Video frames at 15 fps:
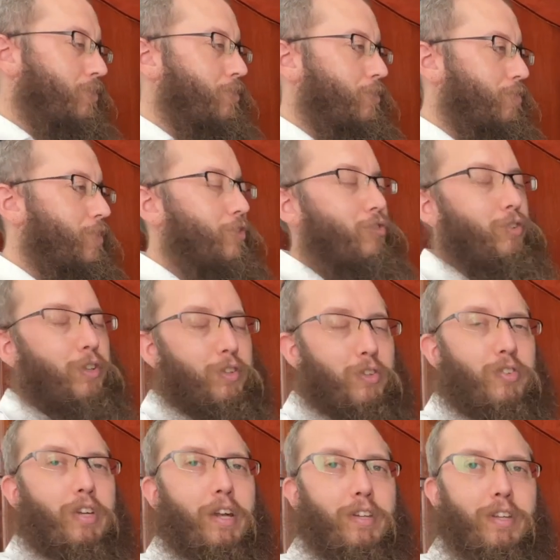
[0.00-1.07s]
Eventually, he
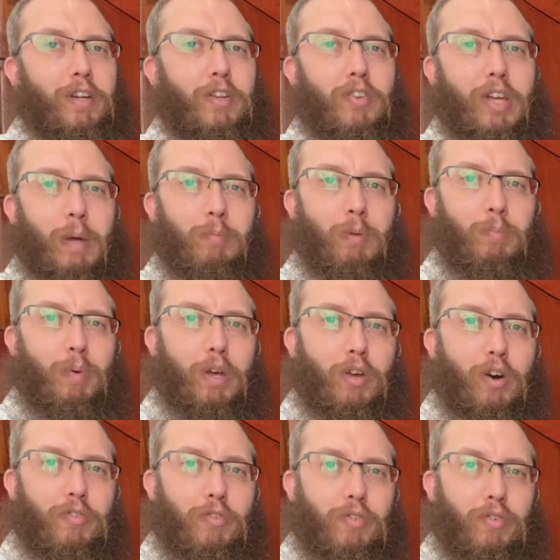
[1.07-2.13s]
decided that it's time to pay
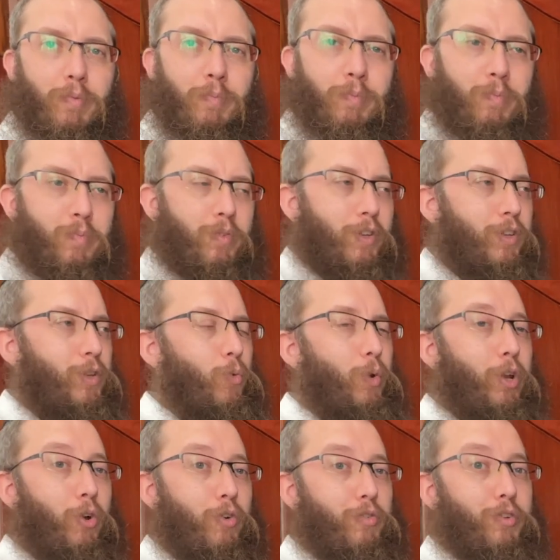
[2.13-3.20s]
off he
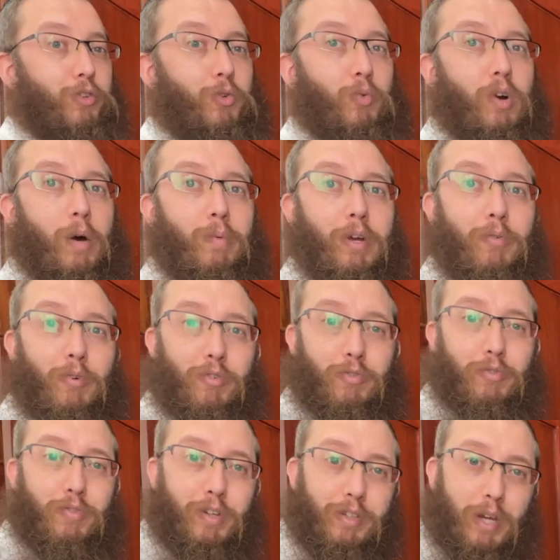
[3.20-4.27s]
went over to Rabbi
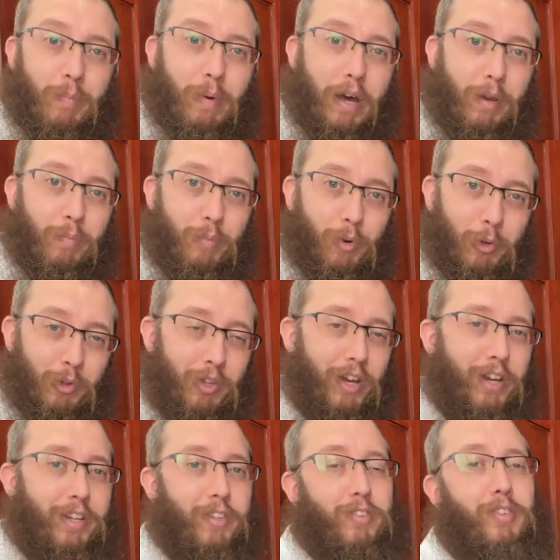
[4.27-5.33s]
Rosenfeld, Chabad in Bogota,
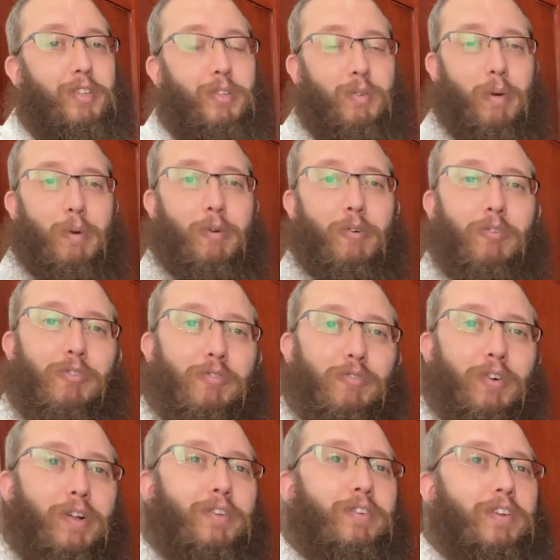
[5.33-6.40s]
and he said, Rabbi
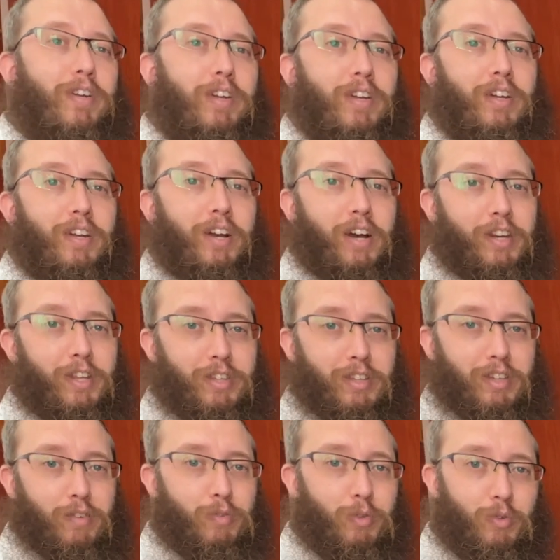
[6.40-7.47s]
Rosenfeld, I need to
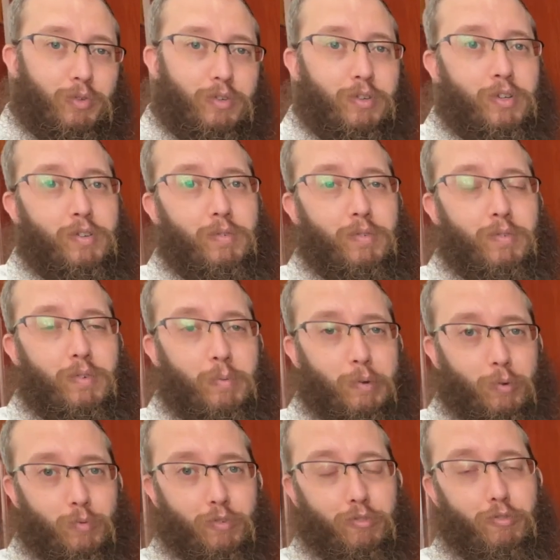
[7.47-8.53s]
give a Torah. Rabbi
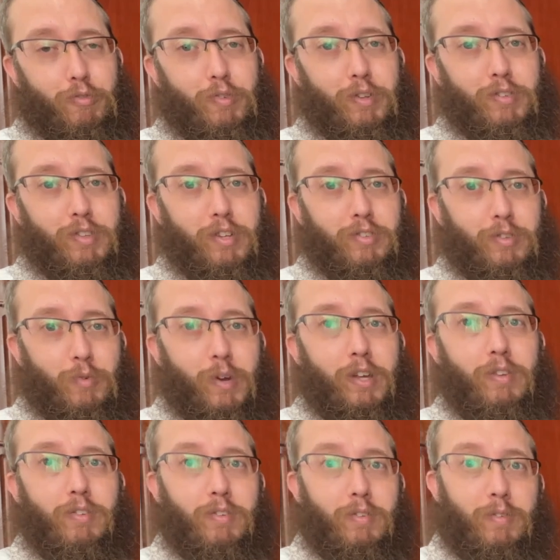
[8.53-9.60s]
Rosenfeld says,
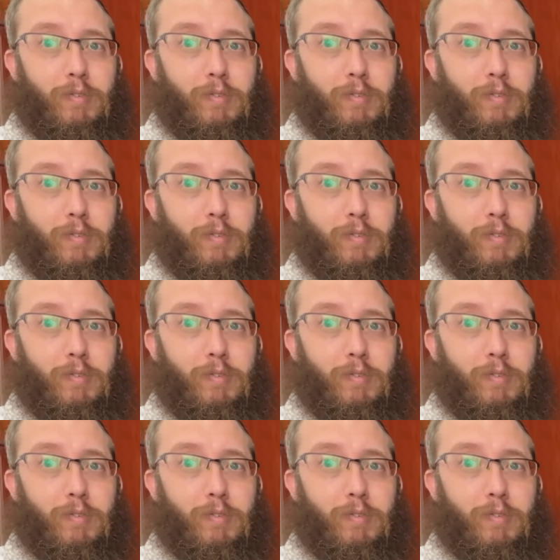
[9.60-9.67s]
great.